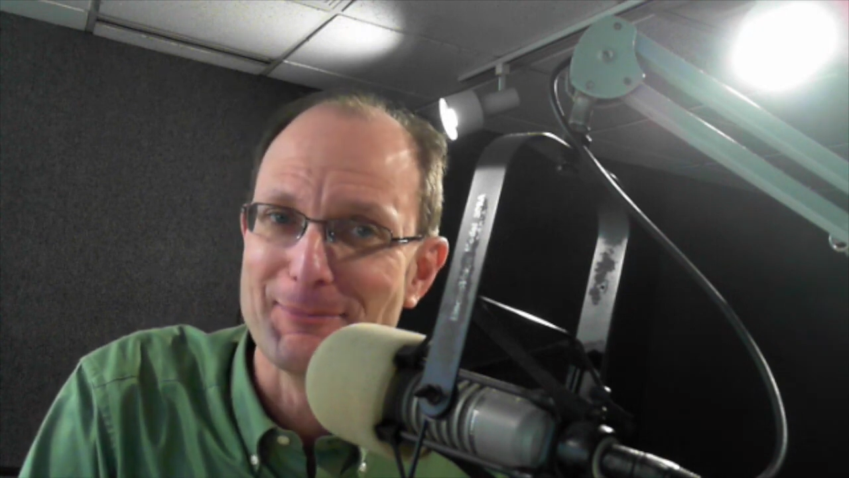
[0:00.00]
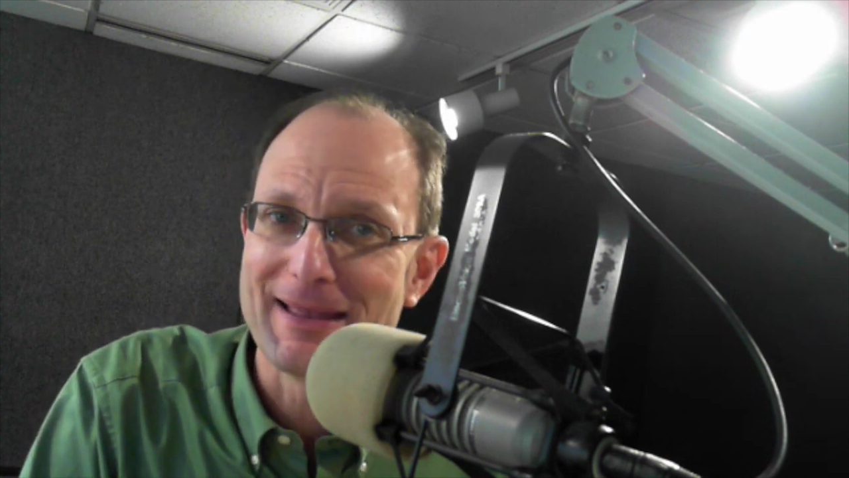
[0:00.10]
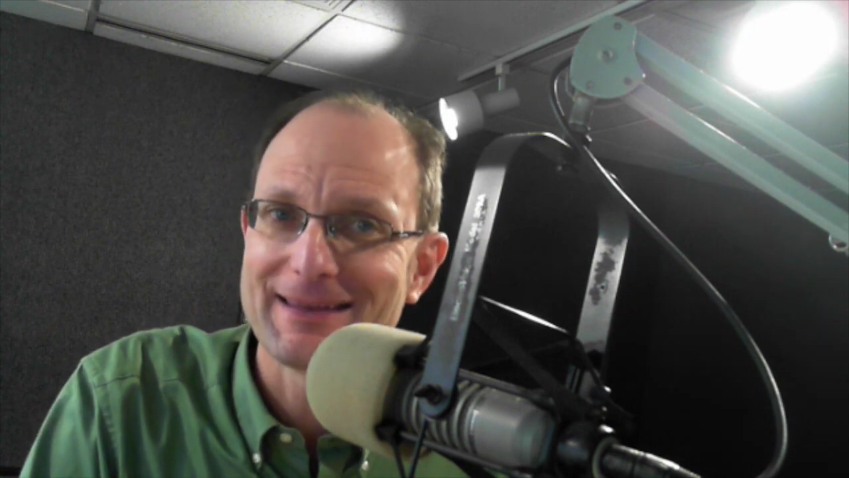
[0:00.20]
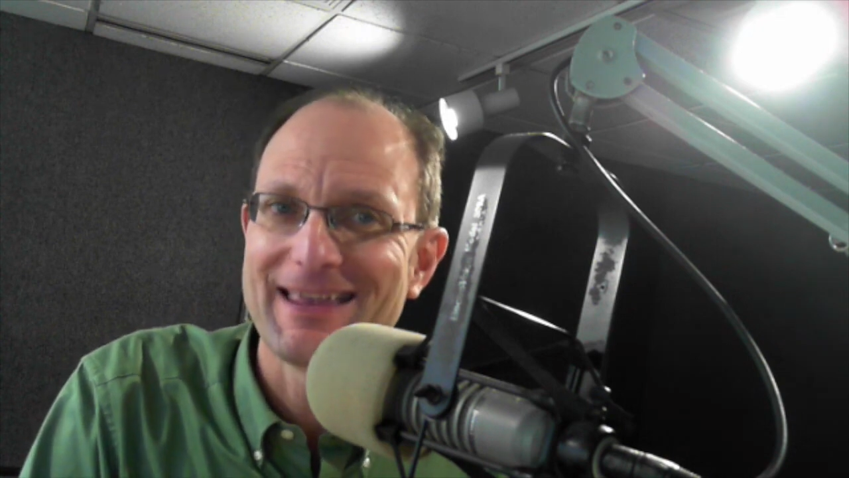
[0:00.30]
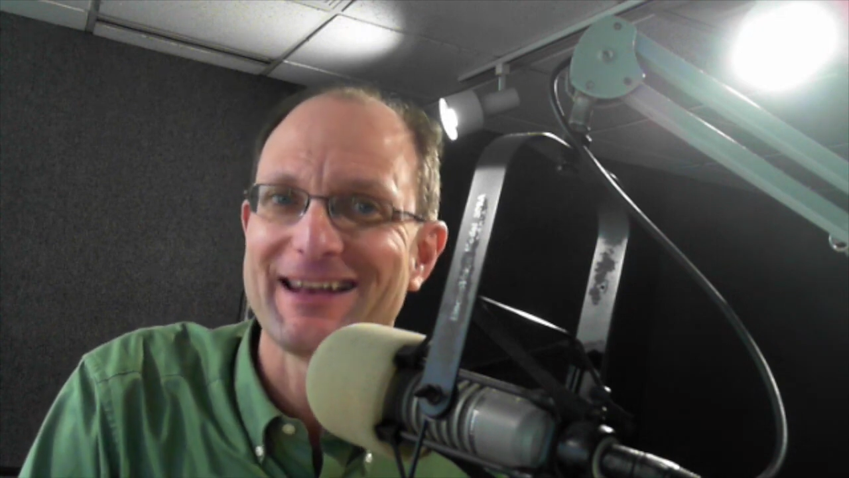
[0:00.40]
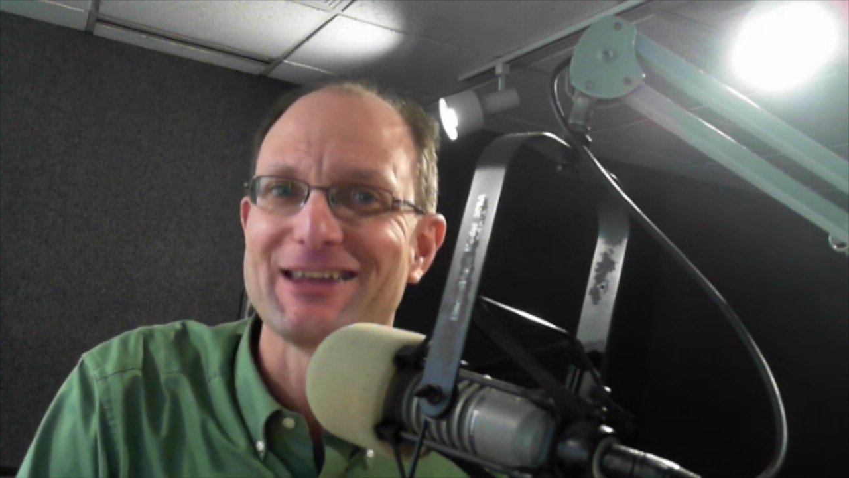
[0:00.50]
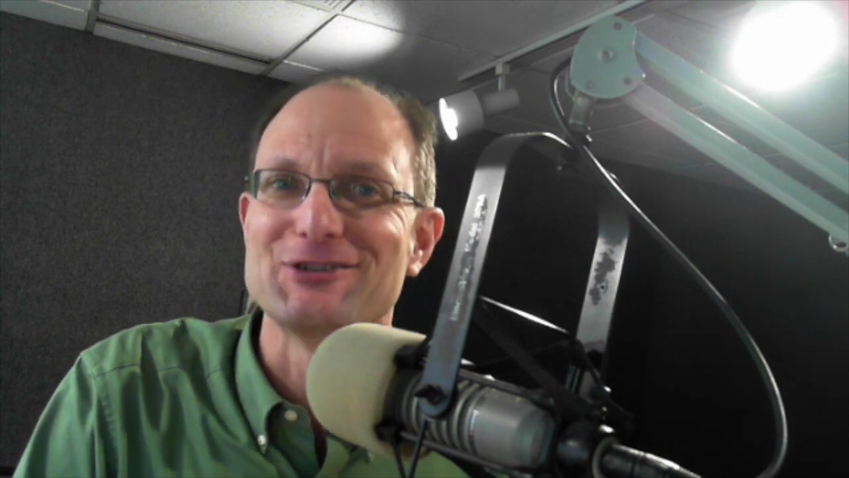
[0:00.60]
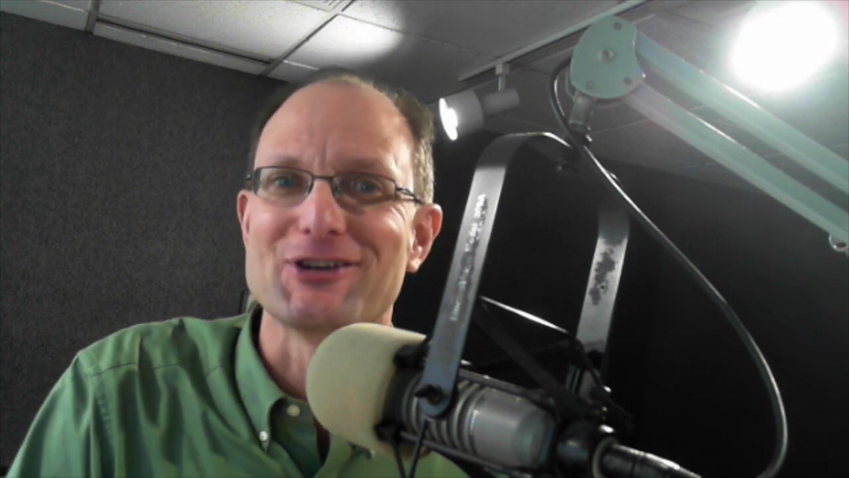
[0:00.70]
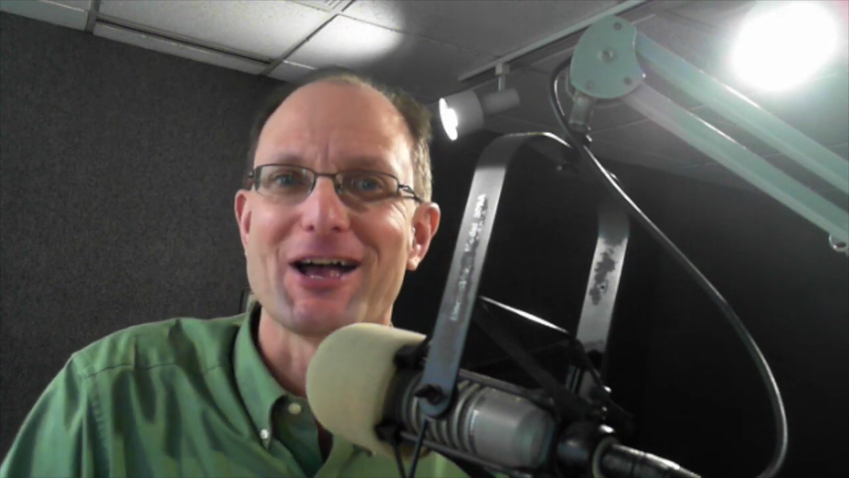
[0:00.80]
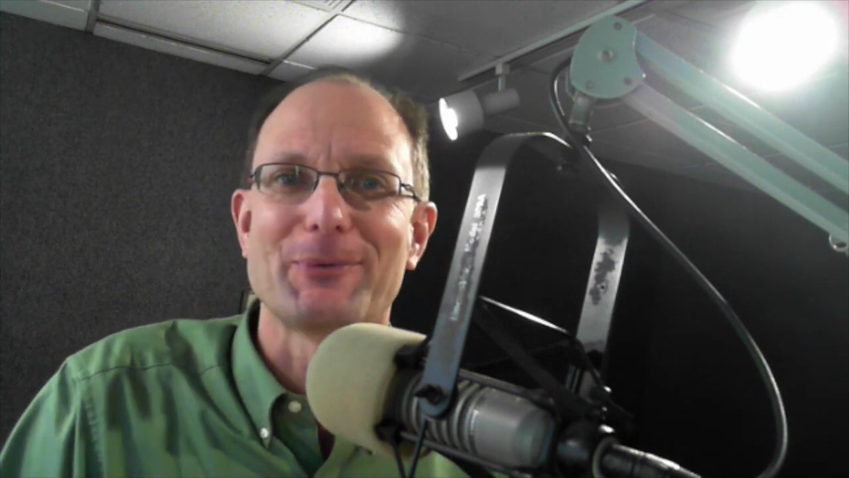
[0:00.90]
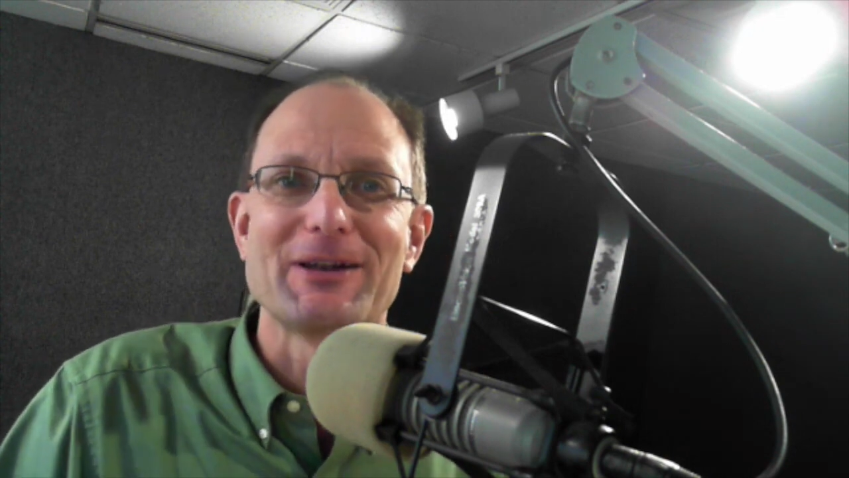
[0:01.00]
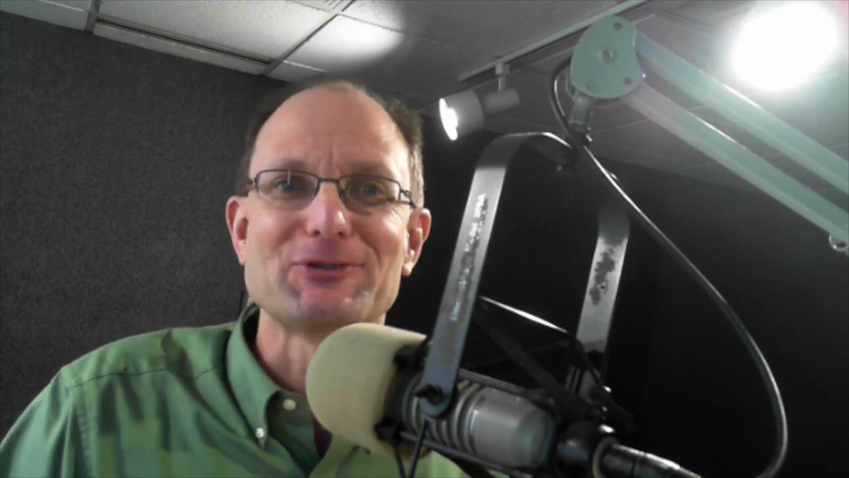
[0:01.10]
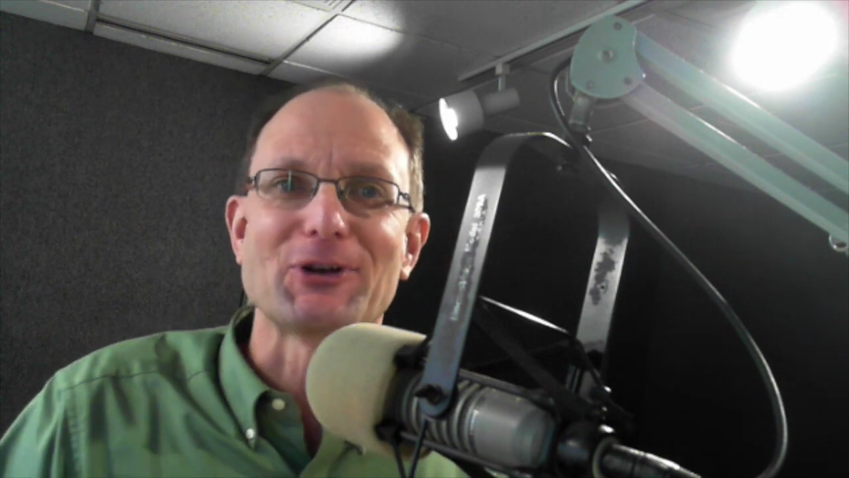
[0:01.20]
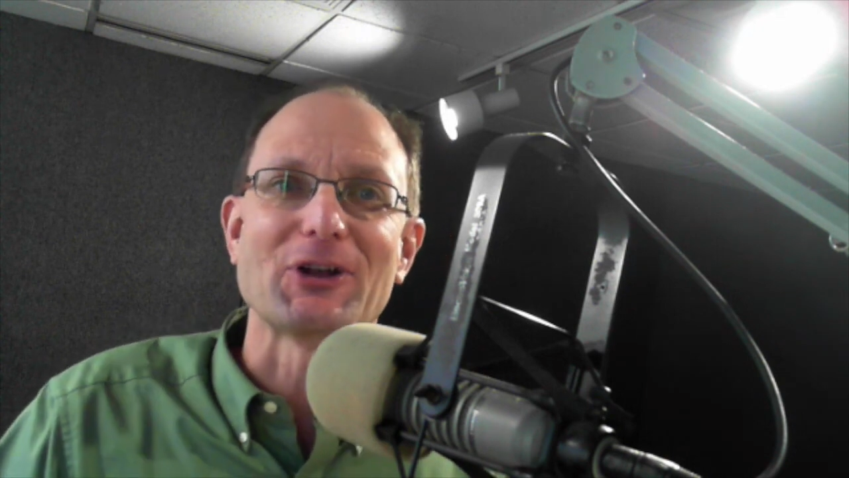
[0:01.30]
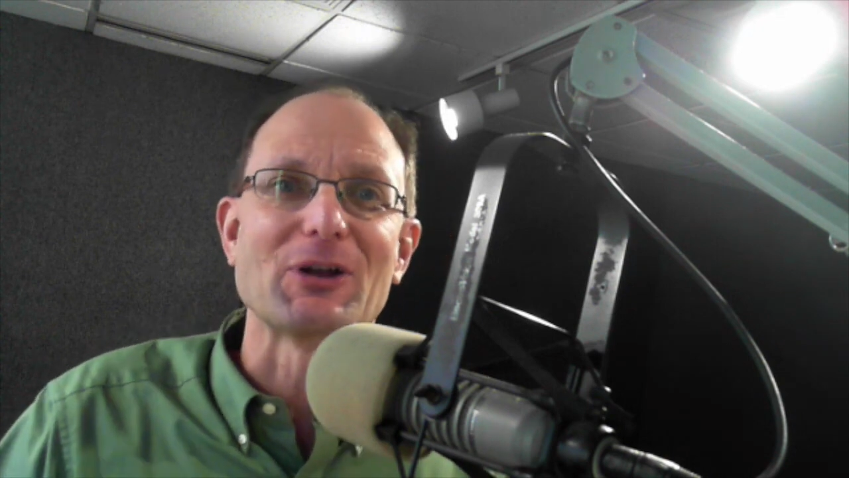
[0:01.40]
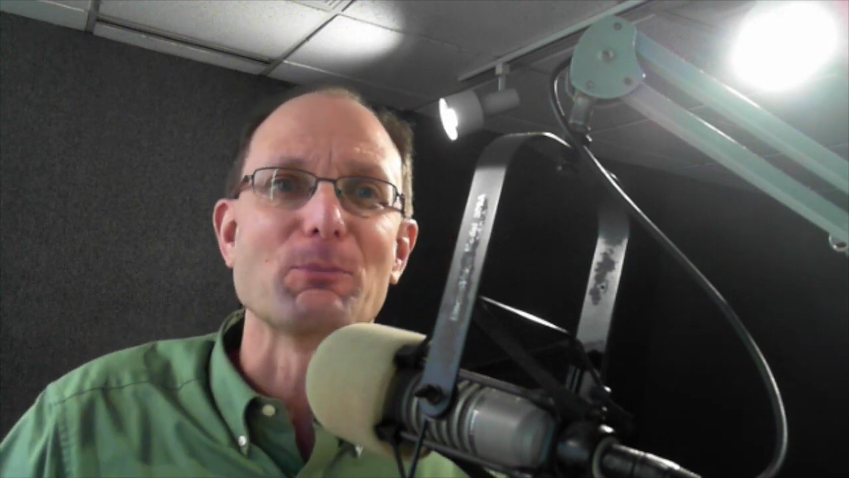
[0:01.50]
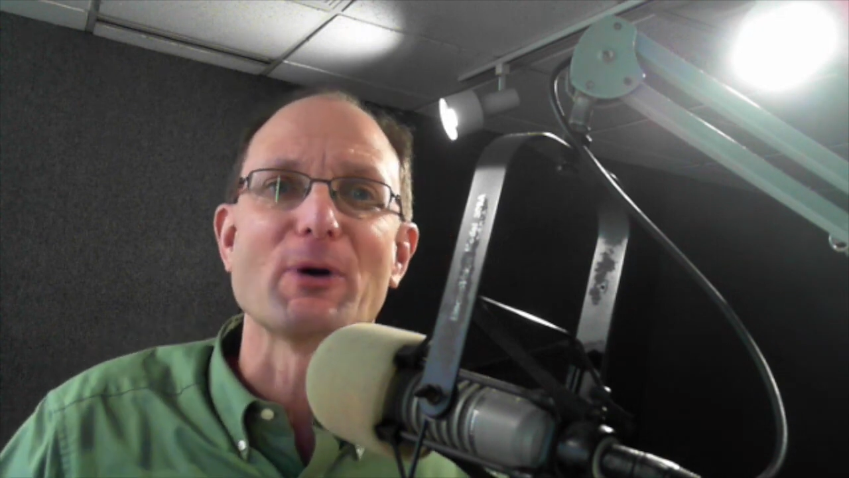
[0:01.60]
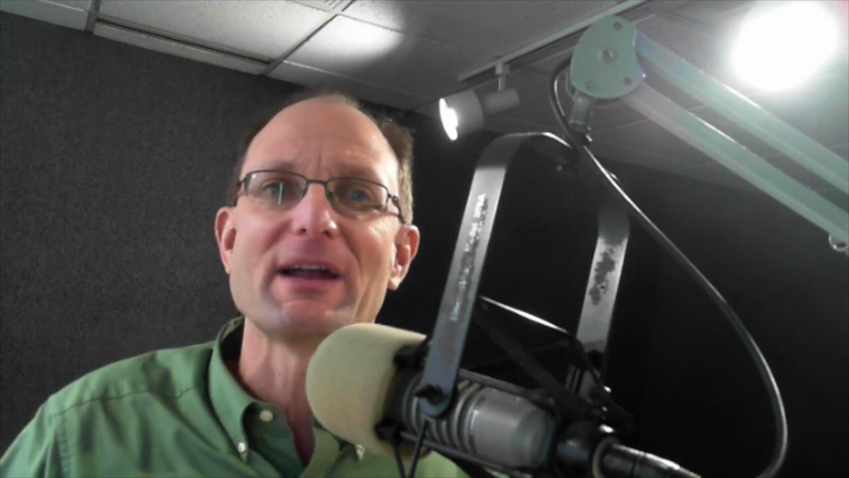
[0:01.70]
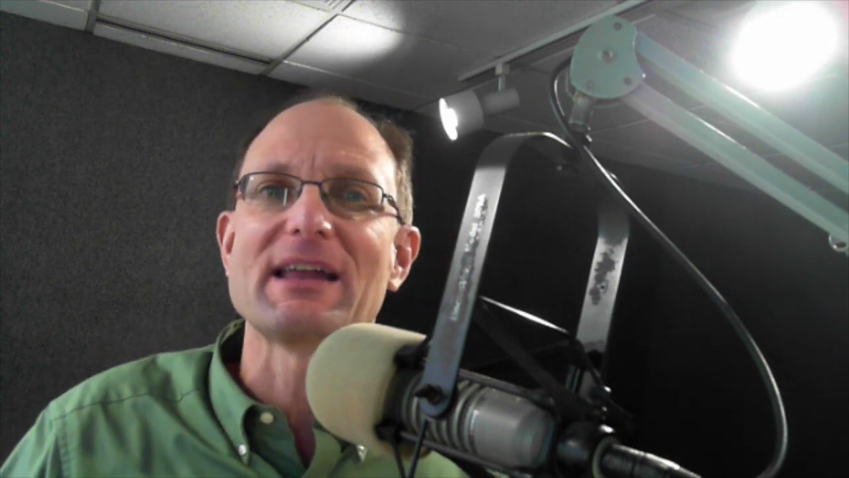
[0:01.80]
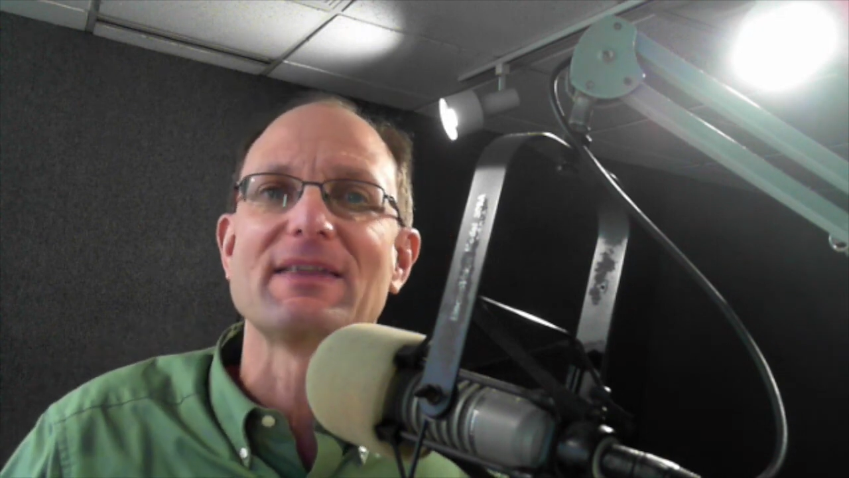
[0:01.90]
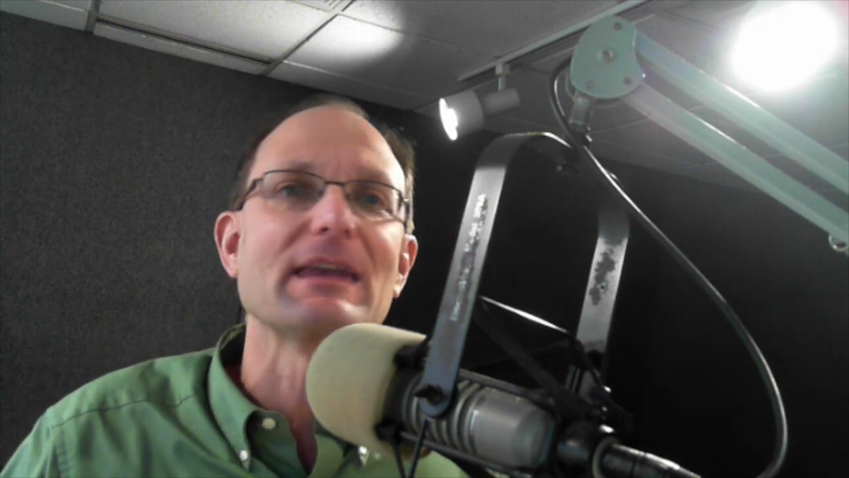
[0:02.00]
Big Kenny and John Rich are going to bring